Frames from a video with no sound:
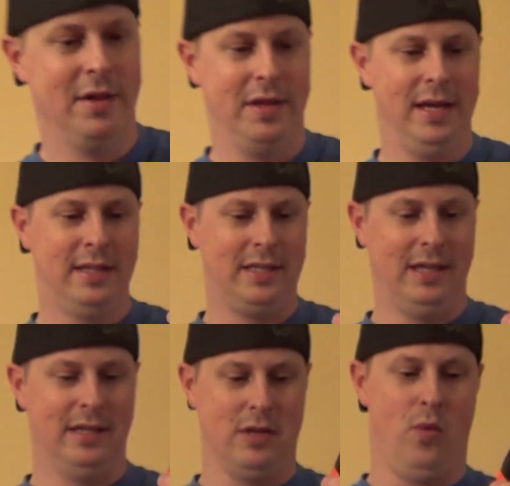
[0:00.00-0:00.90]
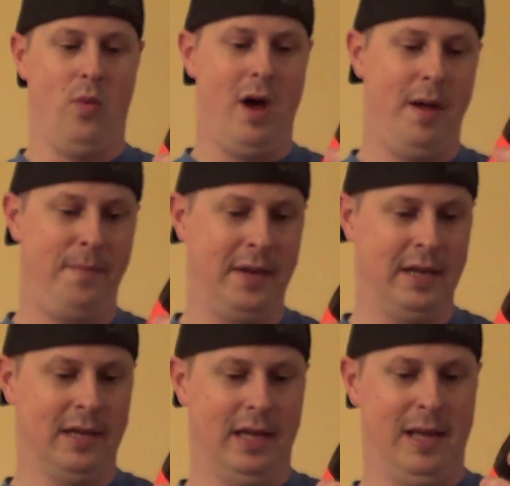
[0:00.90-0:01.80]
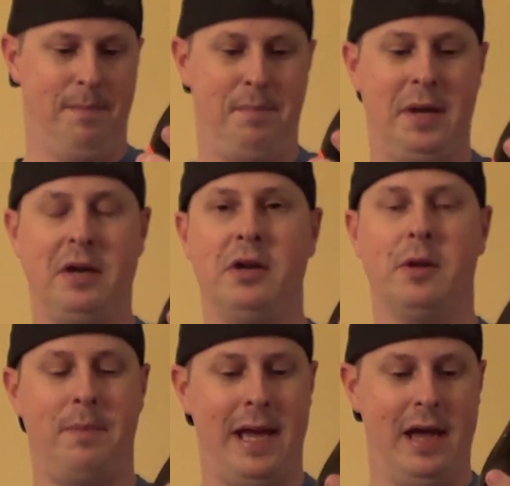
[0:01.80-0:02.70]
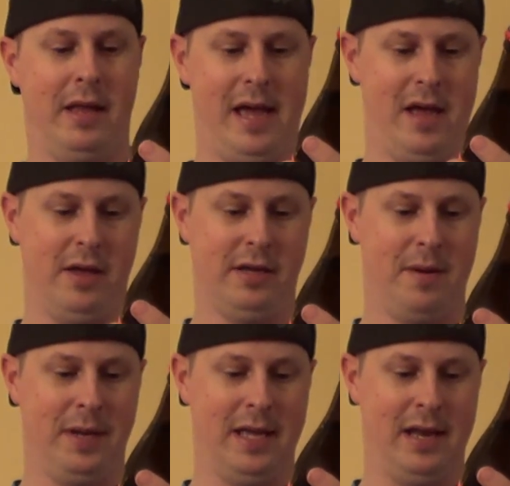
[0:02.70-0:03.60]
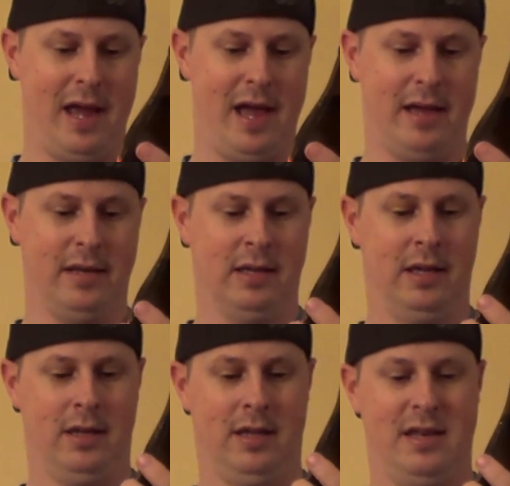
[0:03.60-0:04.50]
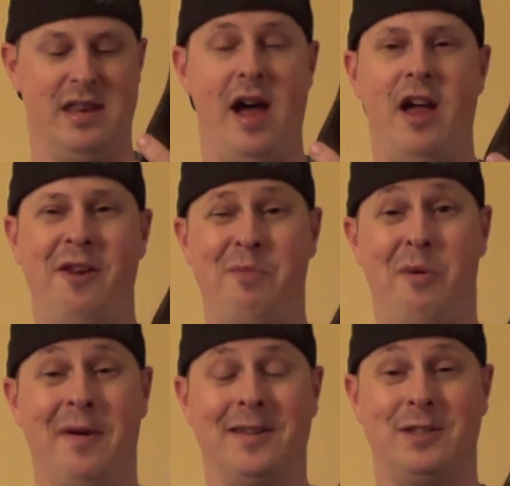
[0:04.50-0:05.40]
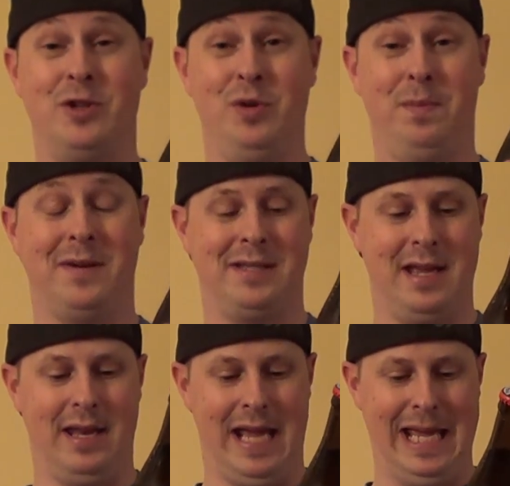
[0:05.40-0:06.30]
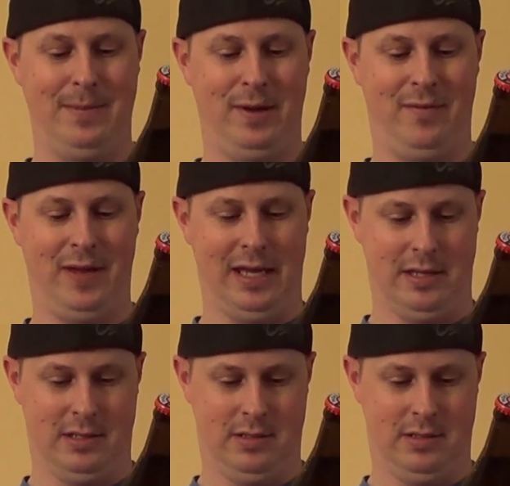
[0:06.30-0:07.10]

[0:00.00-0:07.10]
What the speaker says: This is a whopping Imperial Pale Ale coming in at 9.2% ABV.